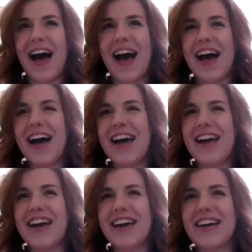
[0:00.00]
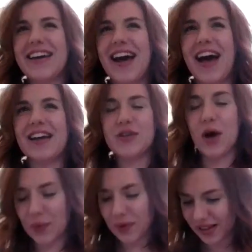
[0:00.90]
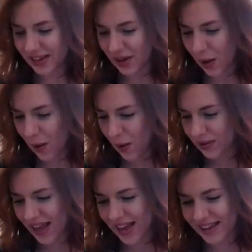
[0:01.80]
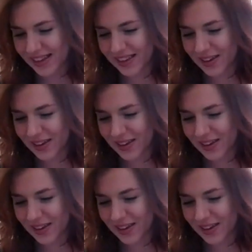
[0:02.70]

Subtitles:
I don't really know like